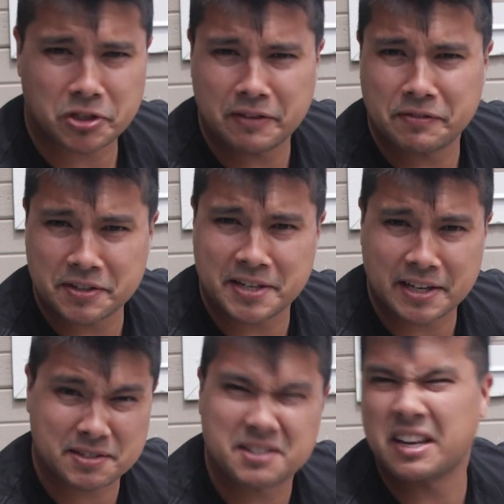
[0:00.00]
leave this
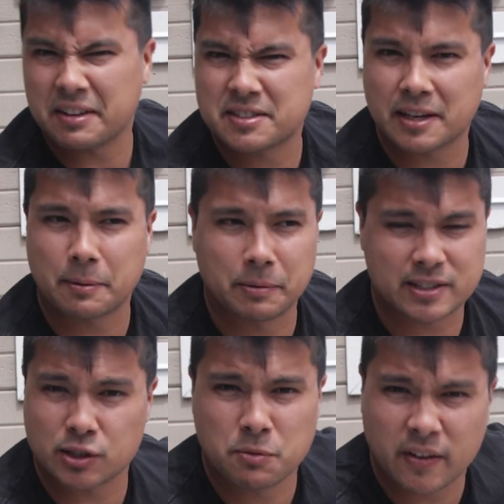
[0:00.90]
test, let's say
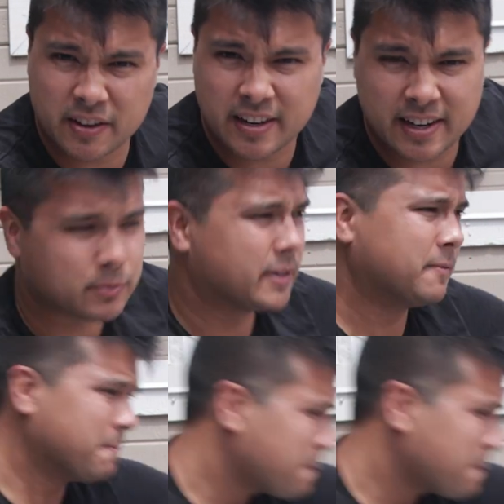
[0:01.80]
complete. So let's move on to the next one.